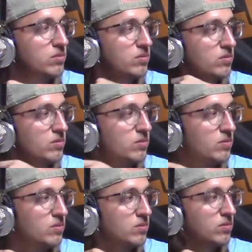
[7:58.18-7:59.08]

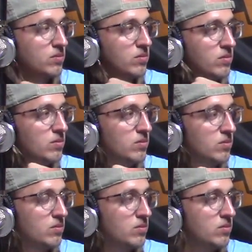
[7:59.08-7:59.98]

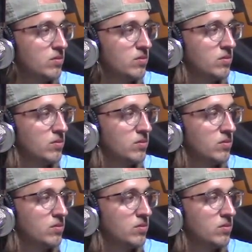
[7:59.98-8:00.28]
This person isn't speaking.